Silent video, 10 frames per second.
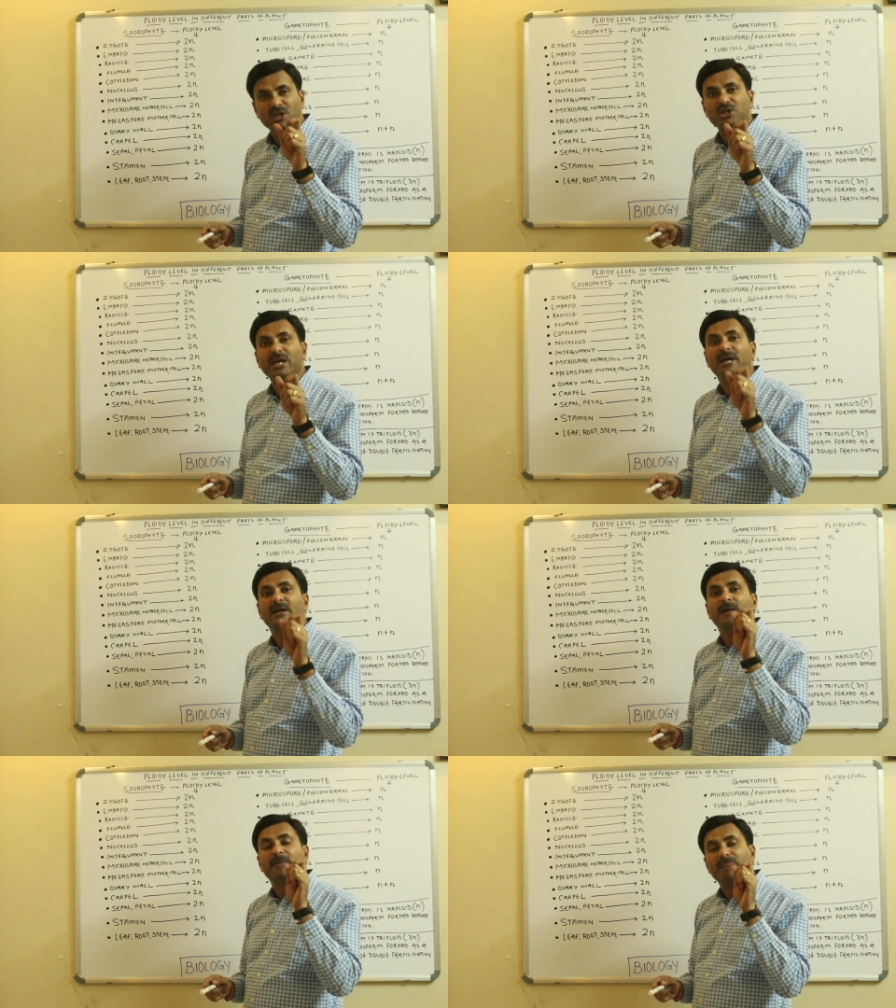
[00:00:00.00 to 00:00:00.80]

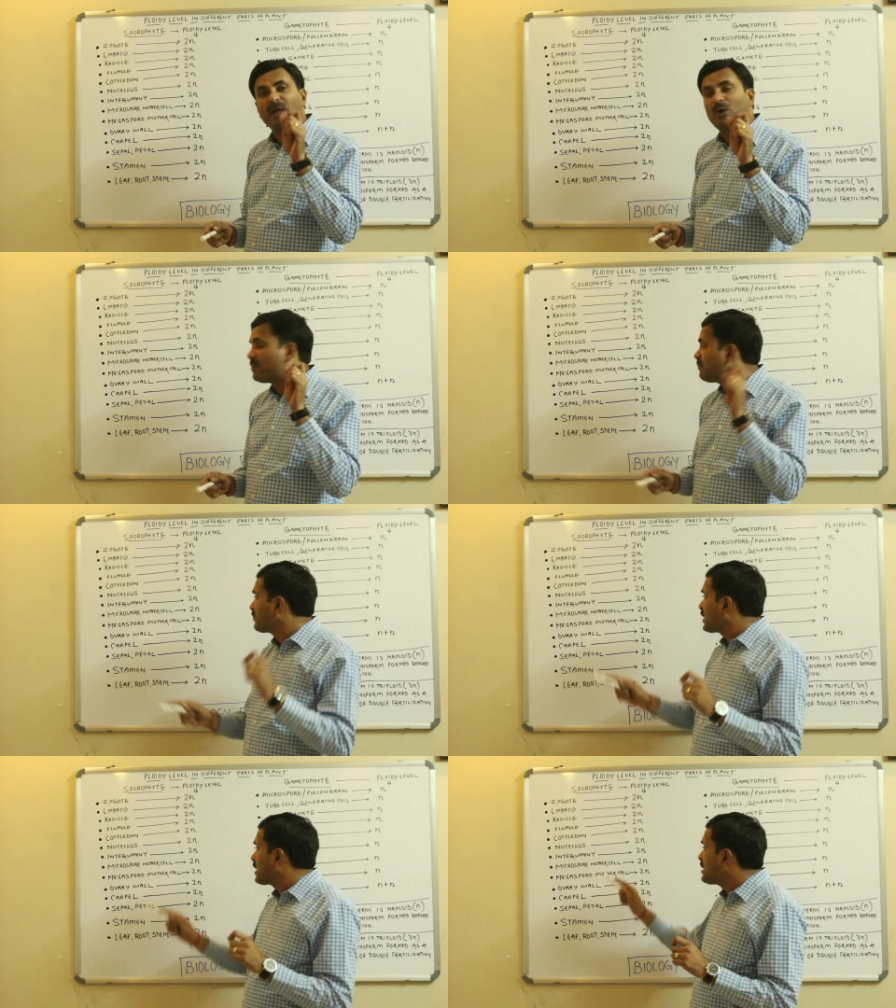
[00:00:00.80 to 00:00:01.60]
Okay, now
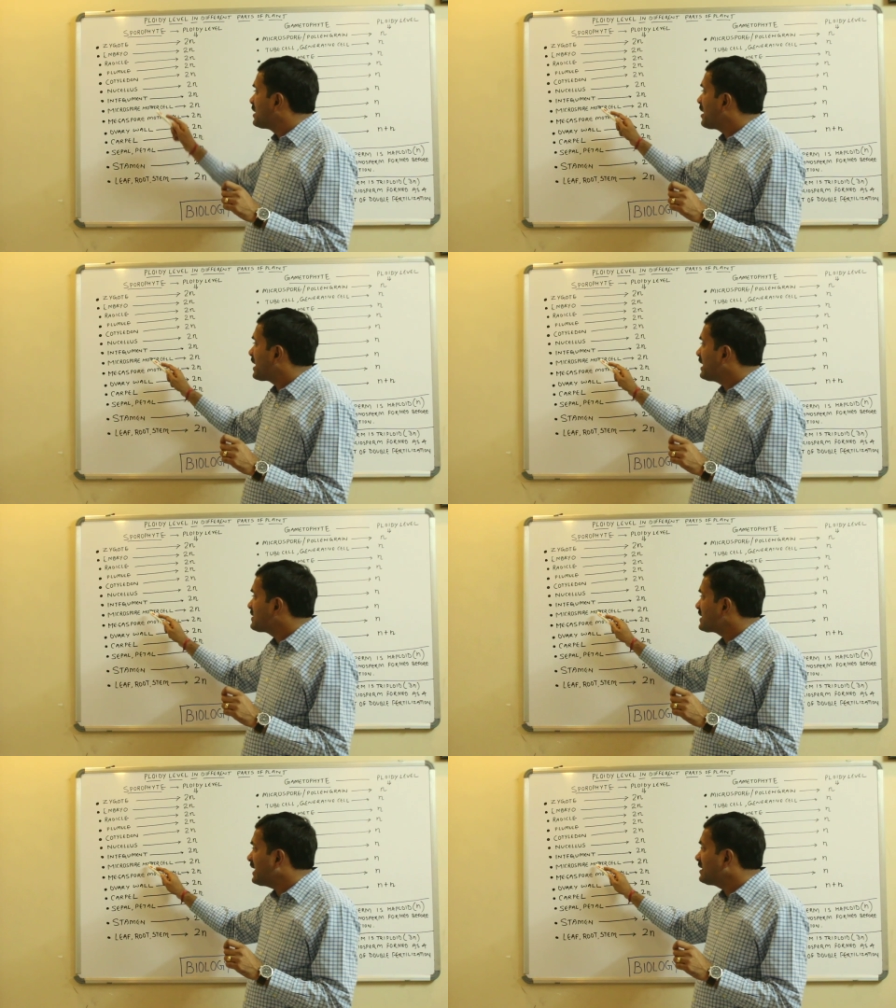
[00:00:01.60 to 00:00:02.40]
the
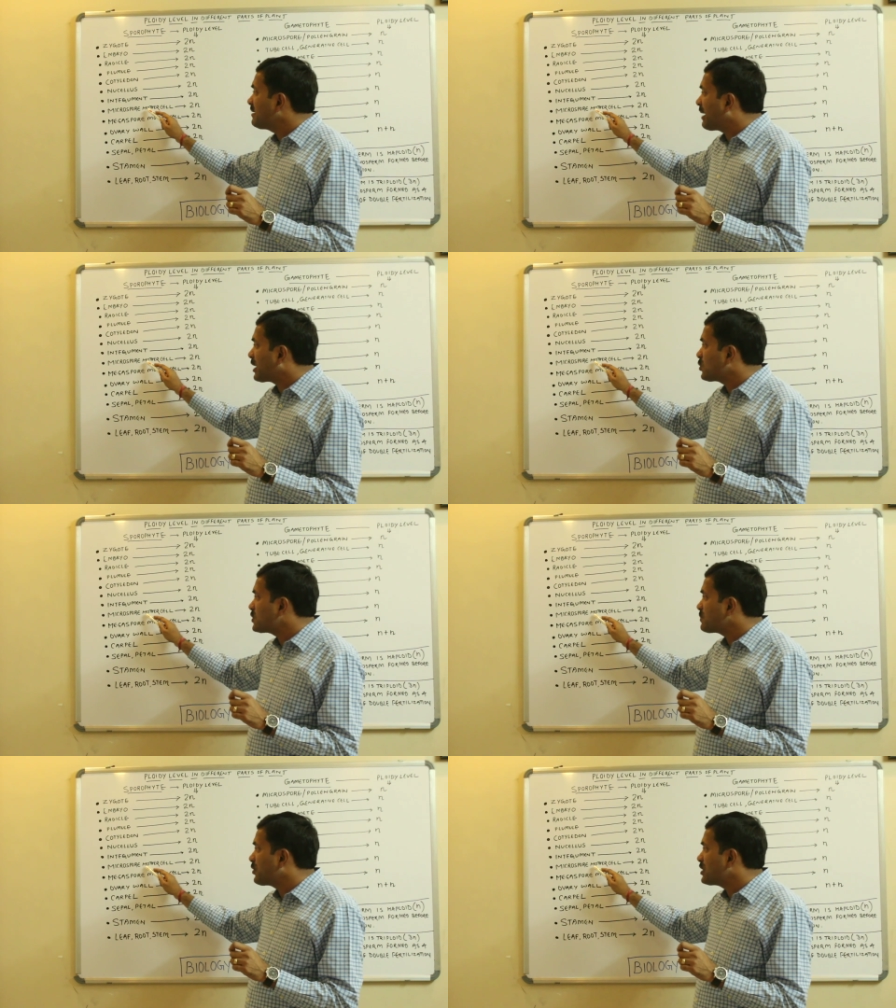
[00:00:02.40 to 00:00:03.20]
inside the
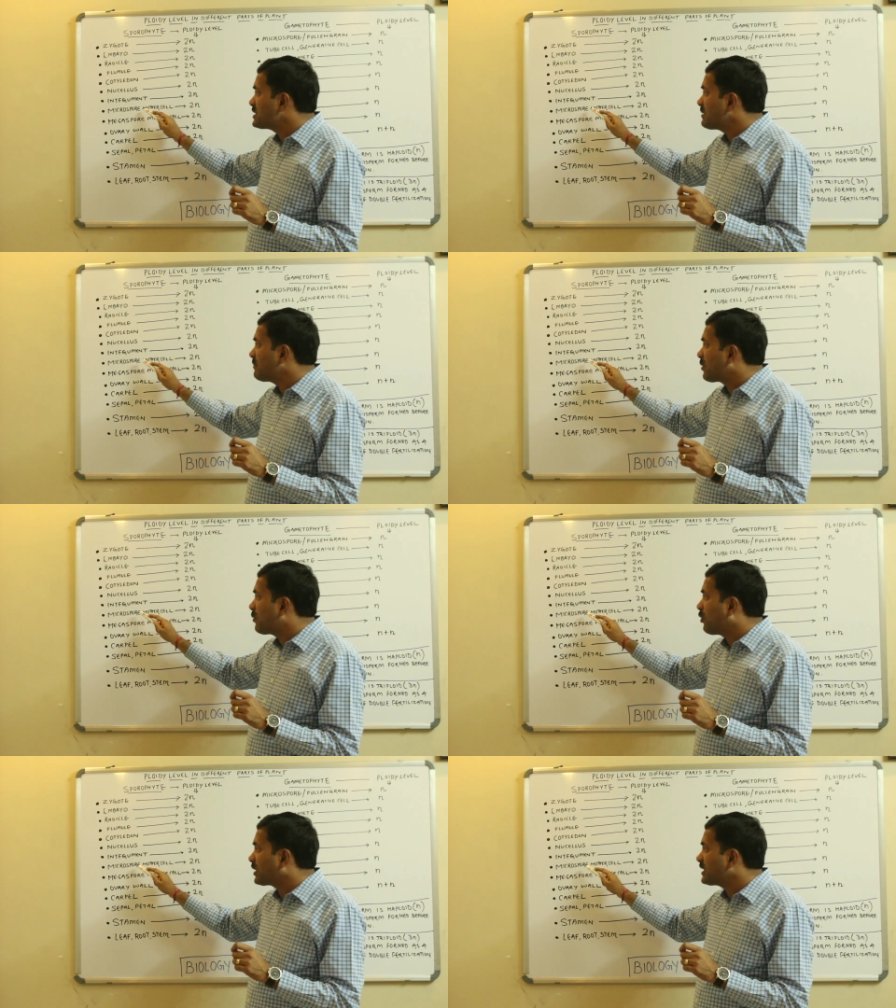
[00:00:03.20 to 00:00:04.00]
microsporangium,
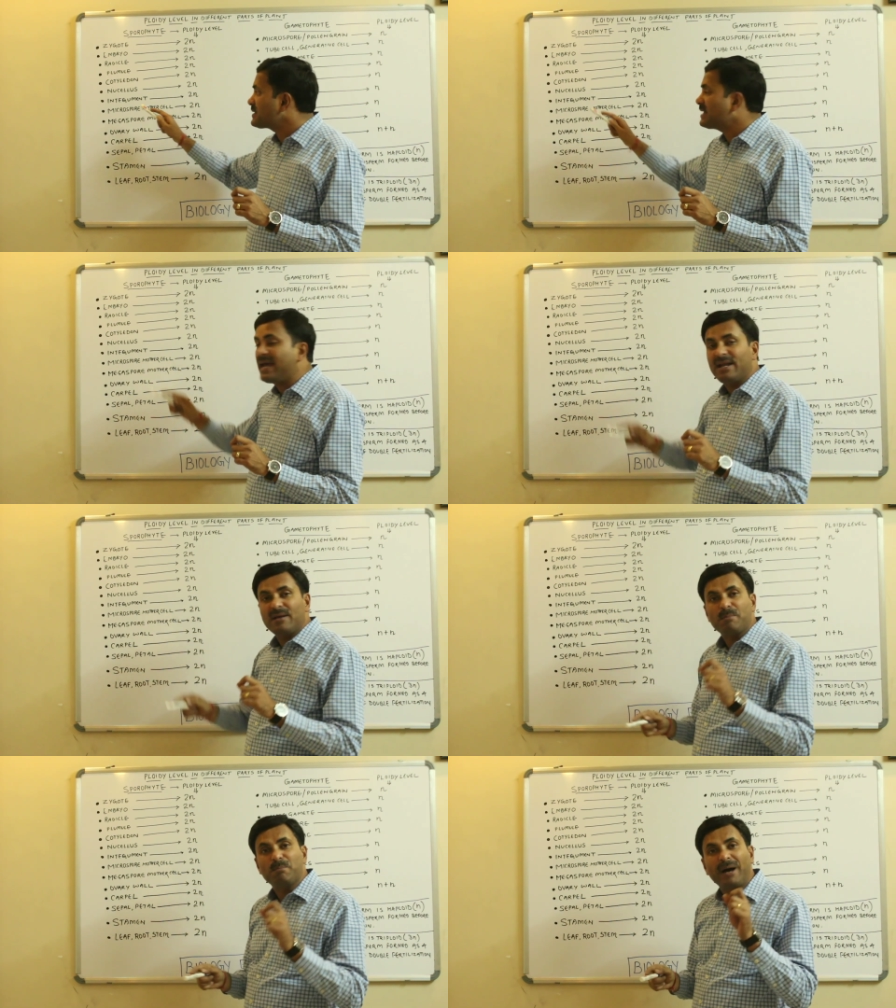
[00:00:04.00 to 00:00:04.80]
what is
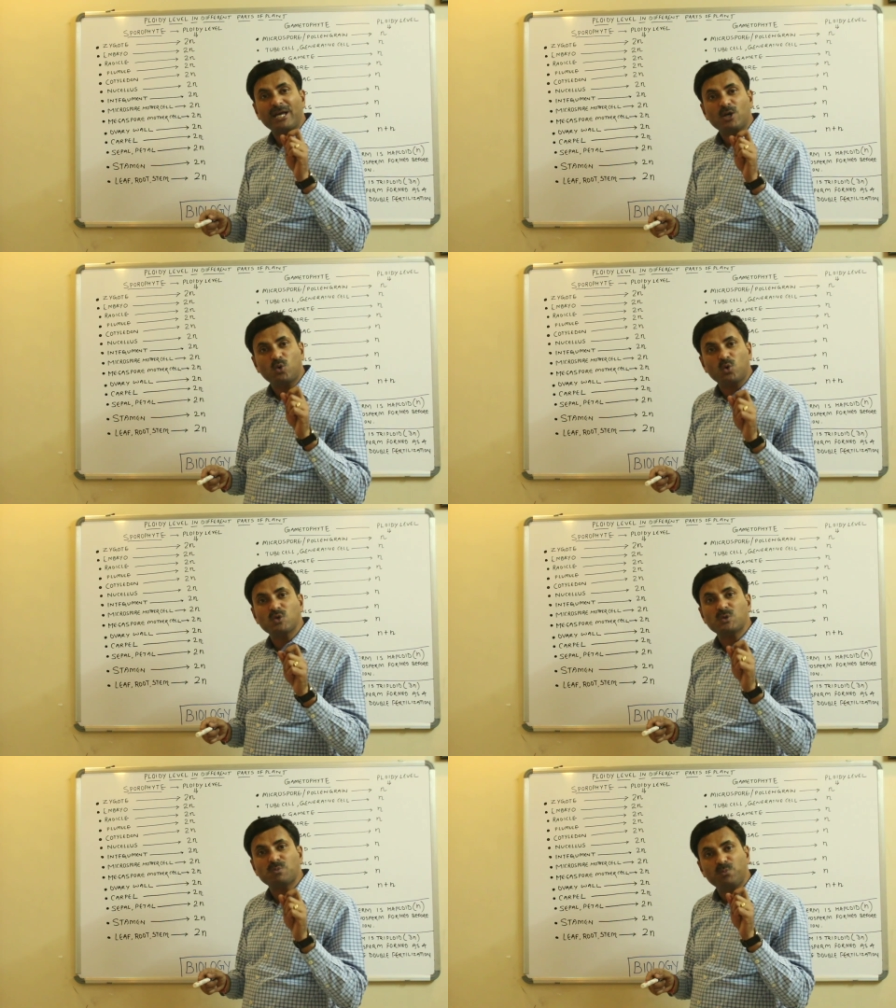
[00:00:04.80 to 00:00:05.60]
there?
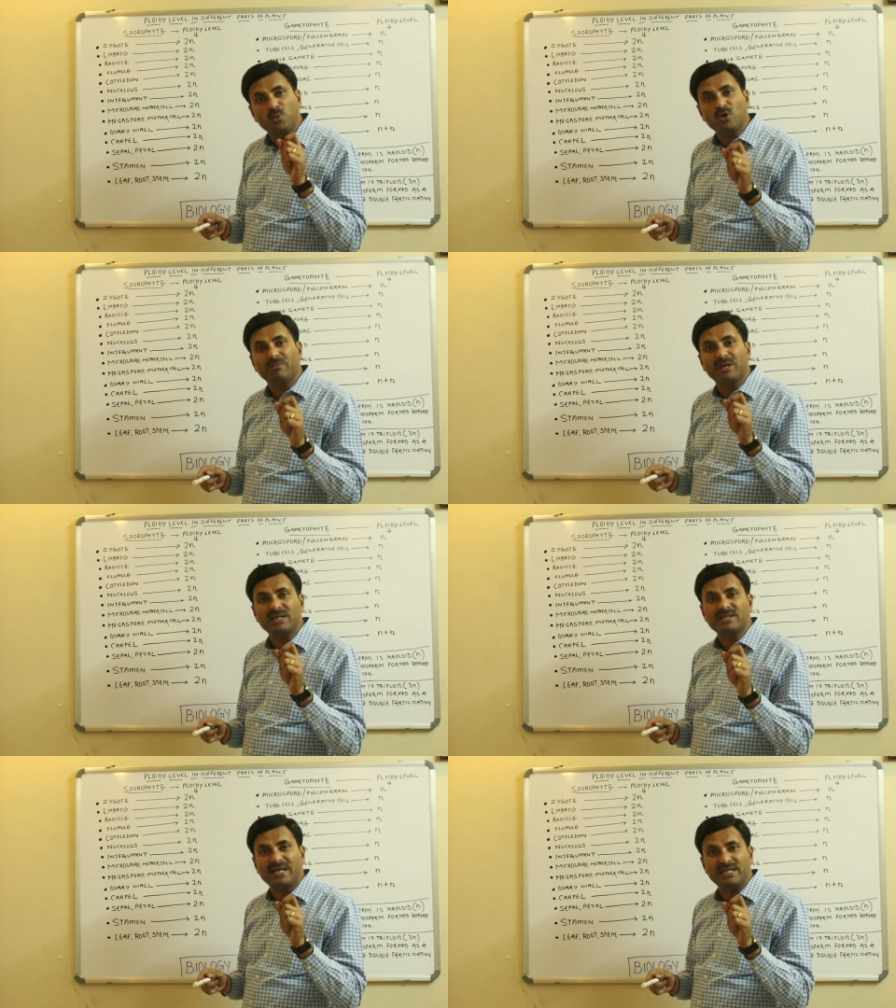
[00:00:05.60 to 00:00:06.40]
Microspore
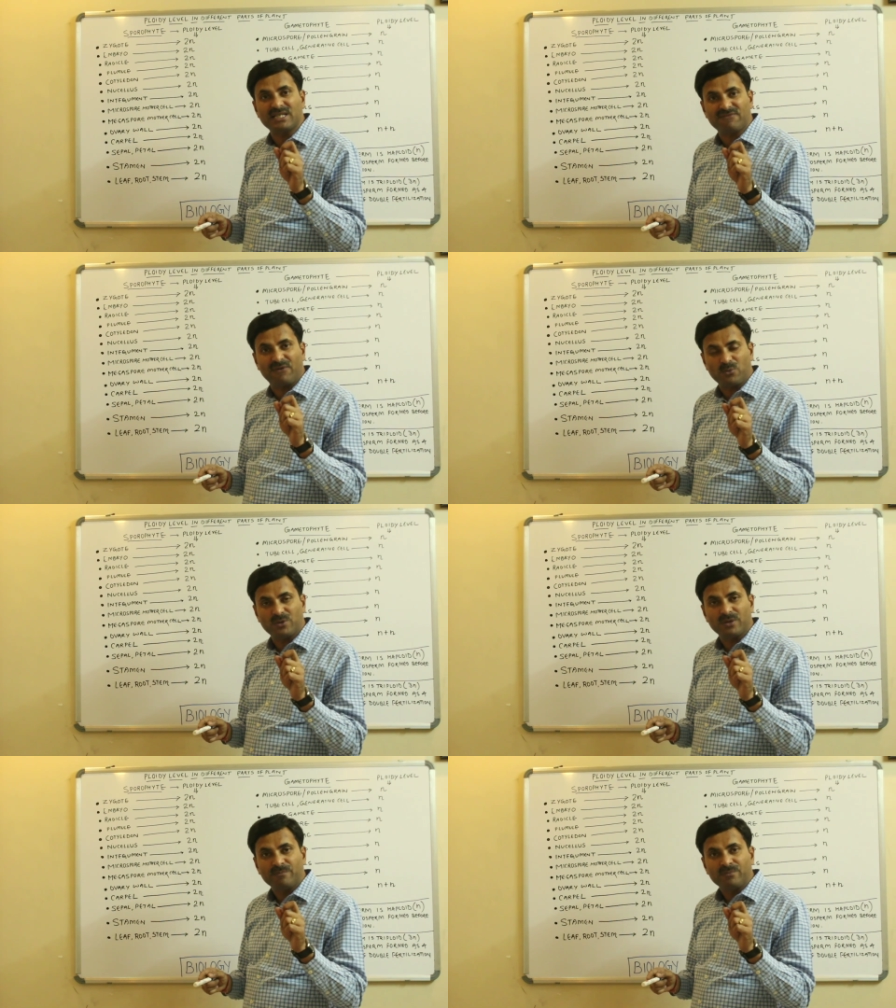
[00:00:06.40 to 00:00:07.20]
mother cell is
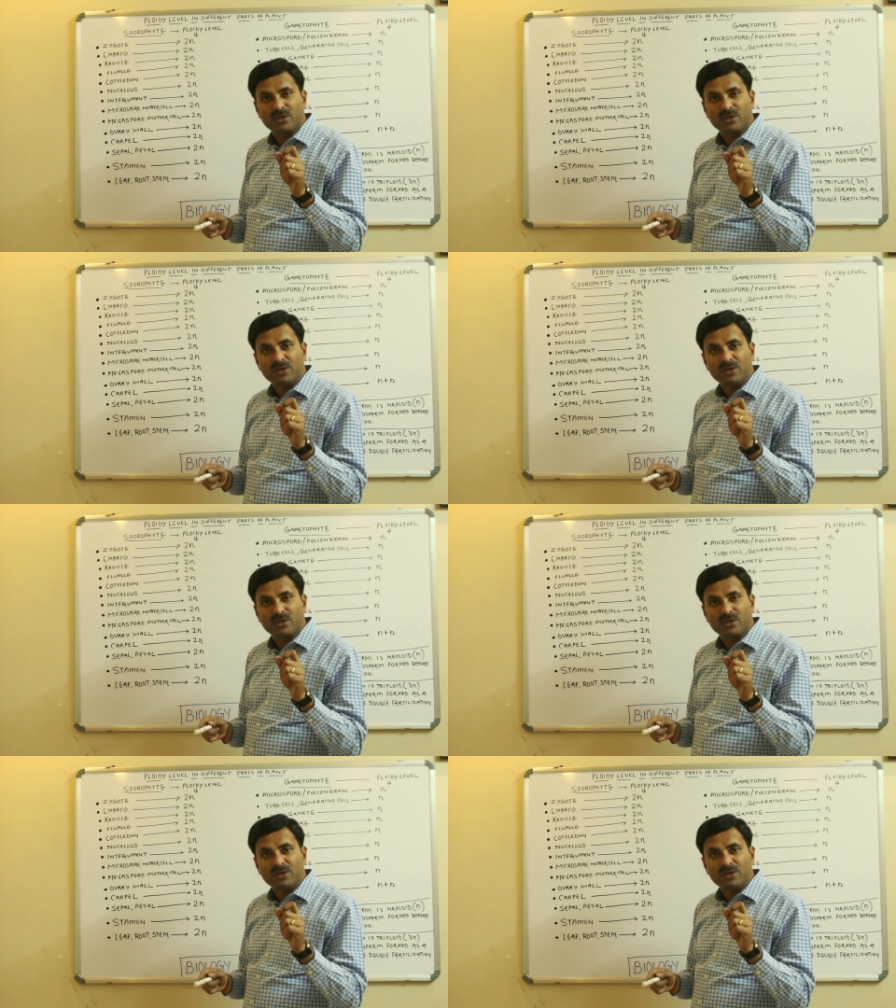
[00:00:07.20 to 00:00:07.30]
found.